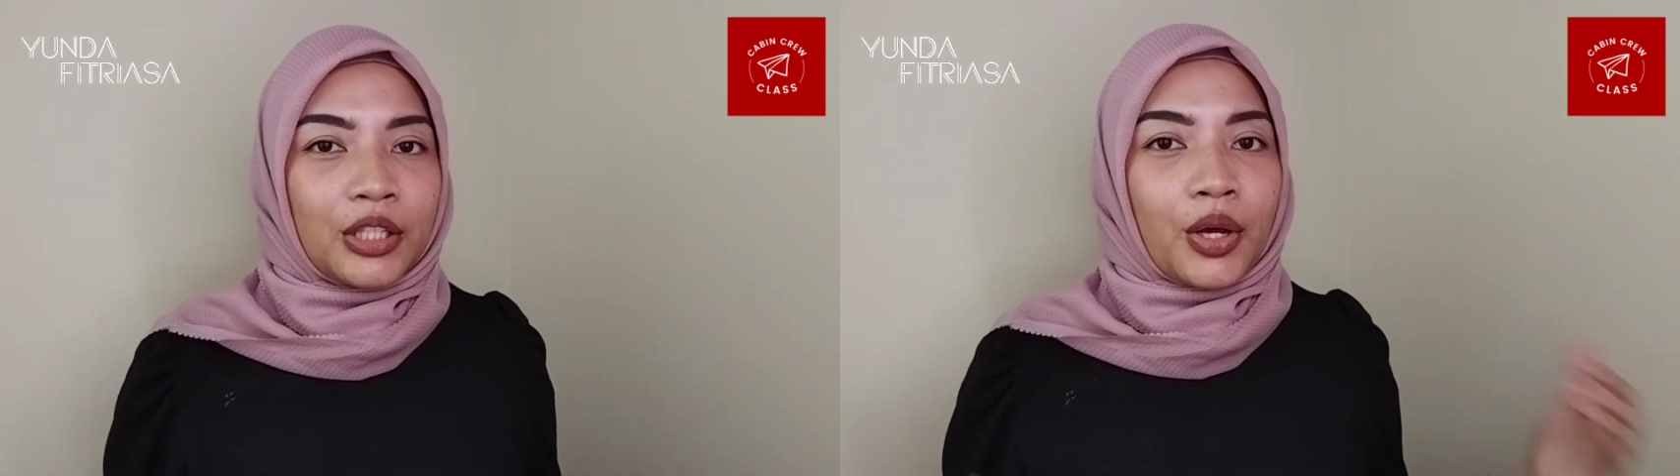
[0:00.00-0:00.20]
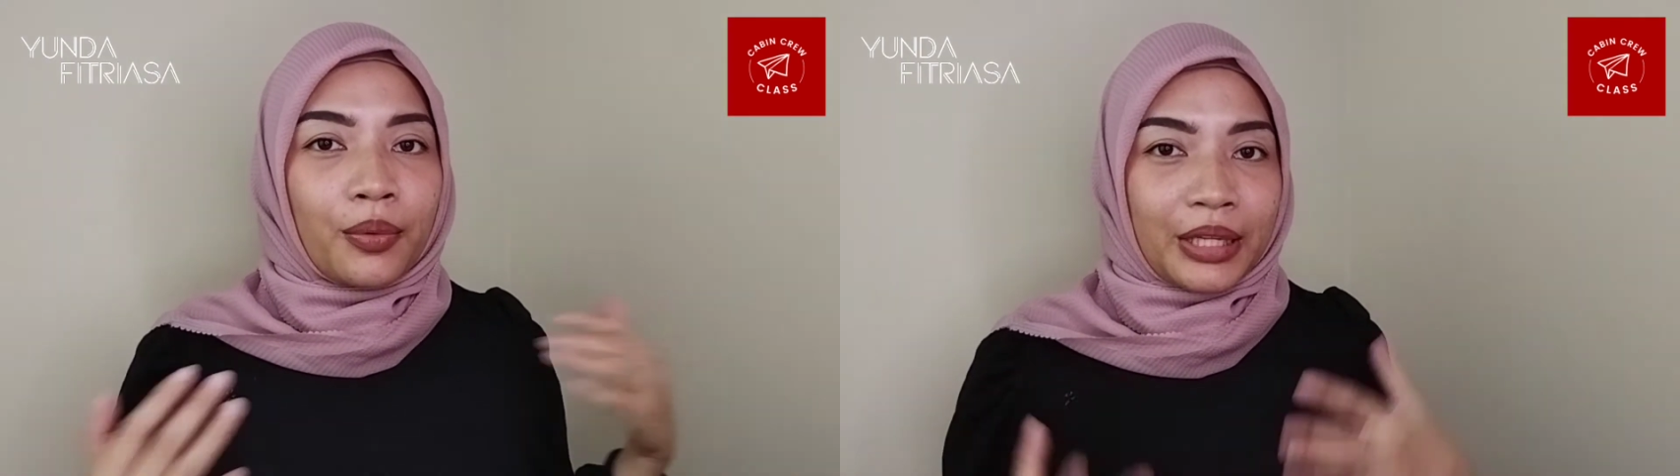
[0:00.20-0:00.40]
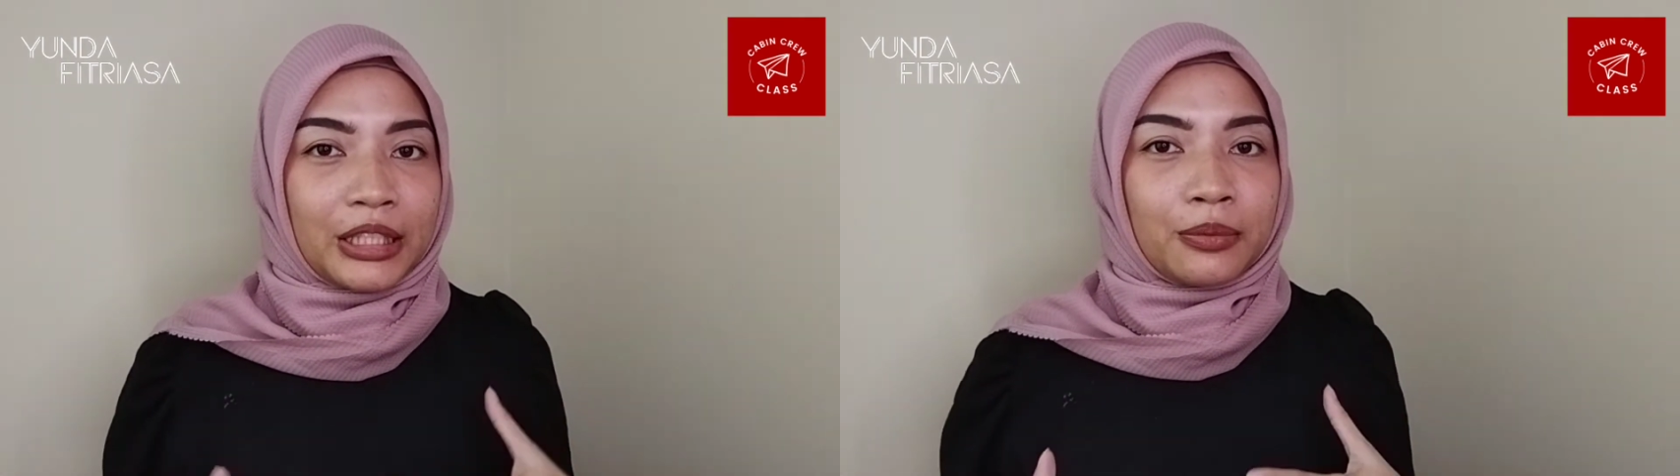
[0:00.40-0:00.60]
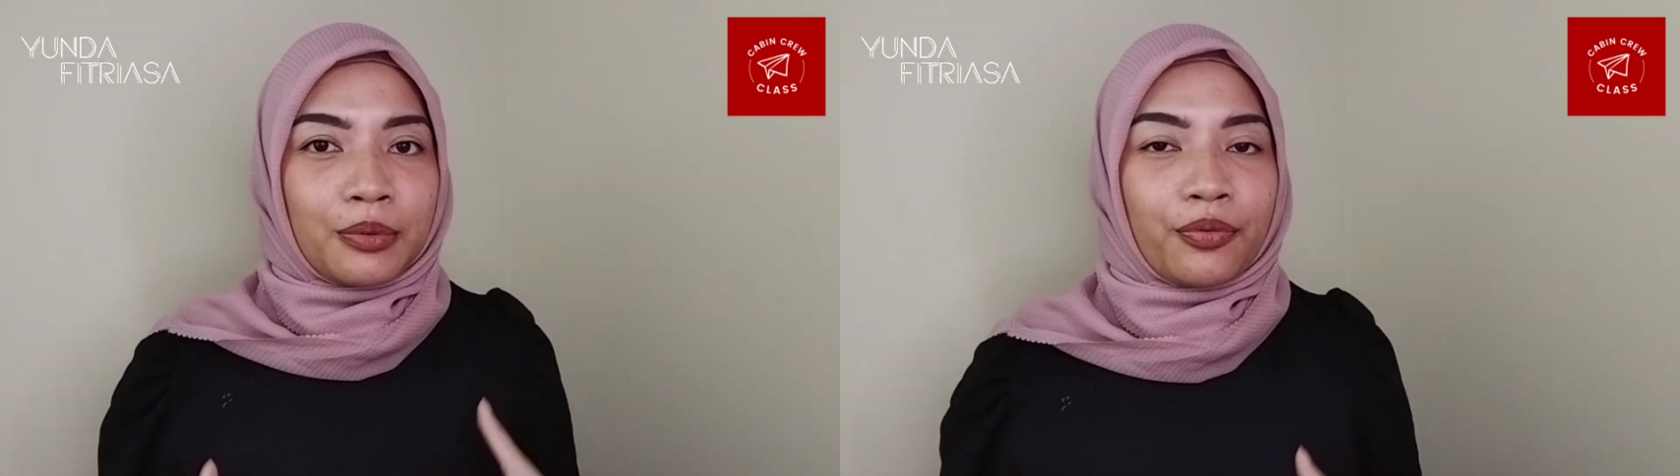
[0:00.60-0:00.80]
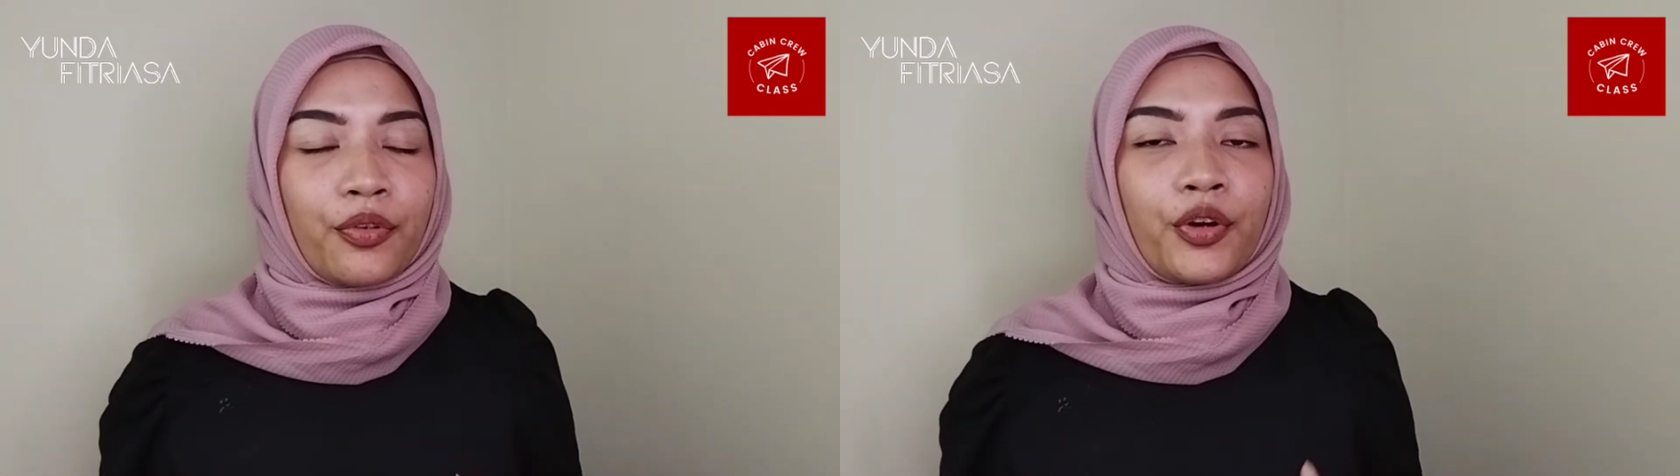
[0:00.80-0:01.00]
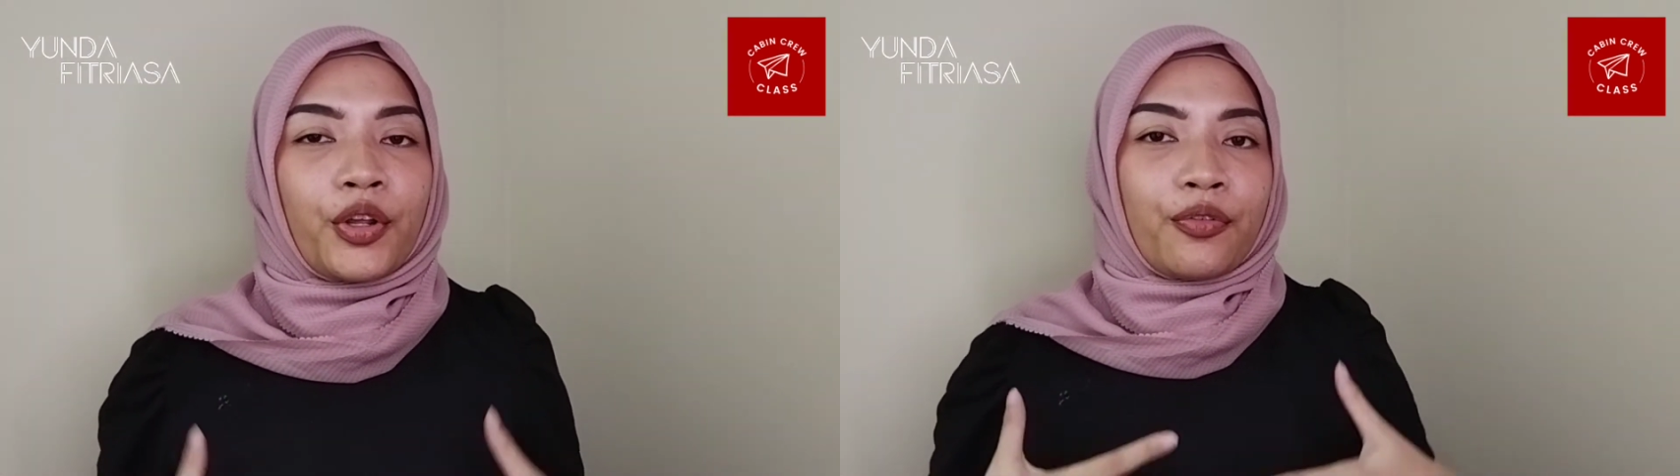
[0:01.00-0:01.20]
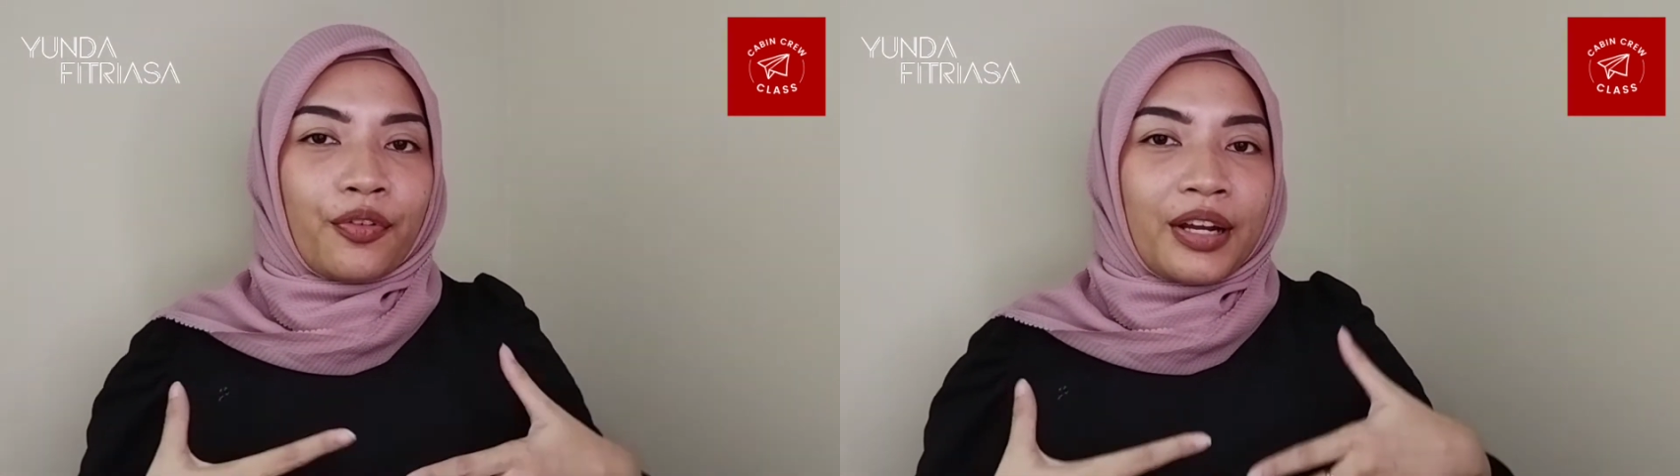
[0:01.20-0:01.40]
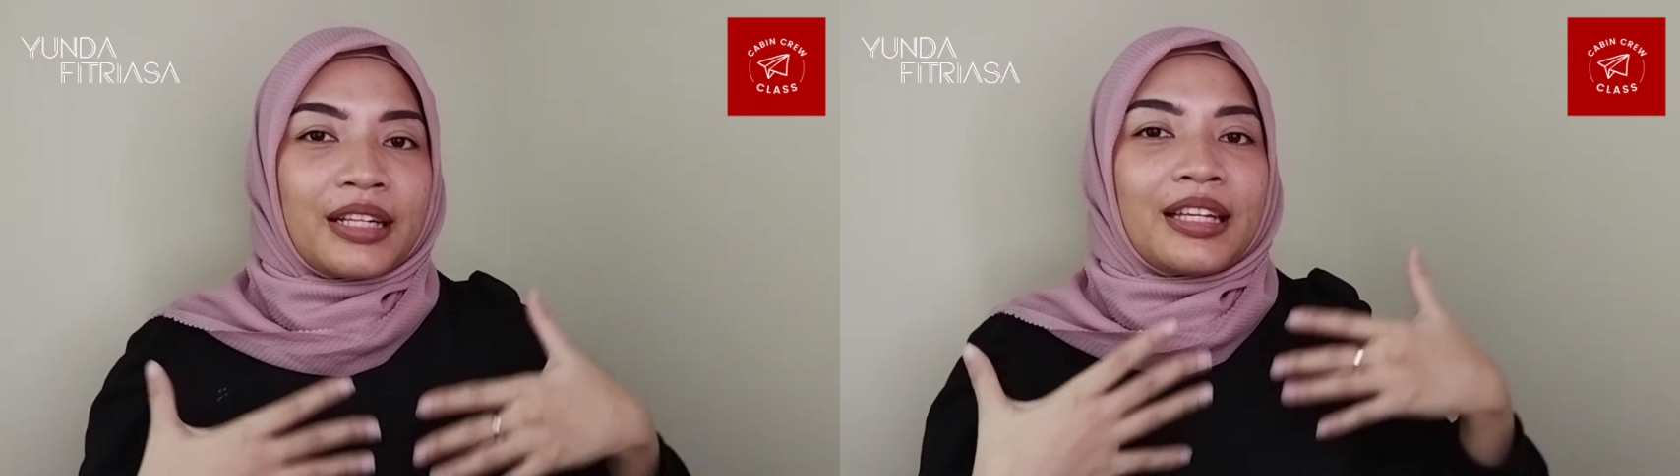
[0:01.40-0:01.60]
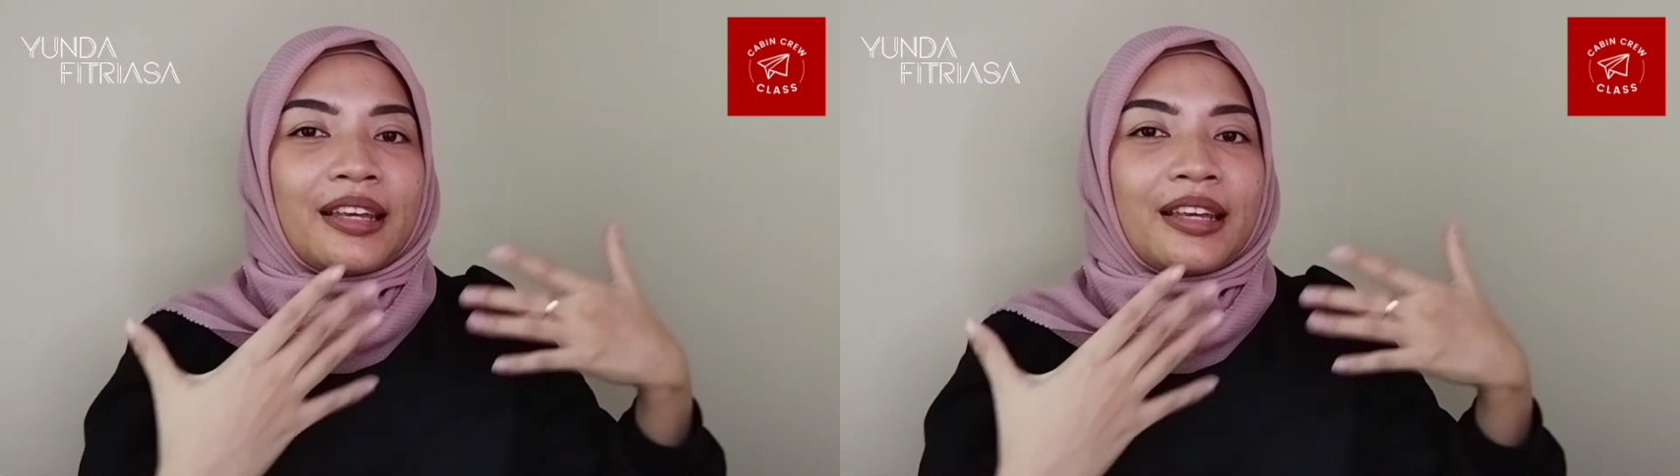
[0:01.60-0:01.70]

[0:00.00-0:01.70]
knowledge before you finally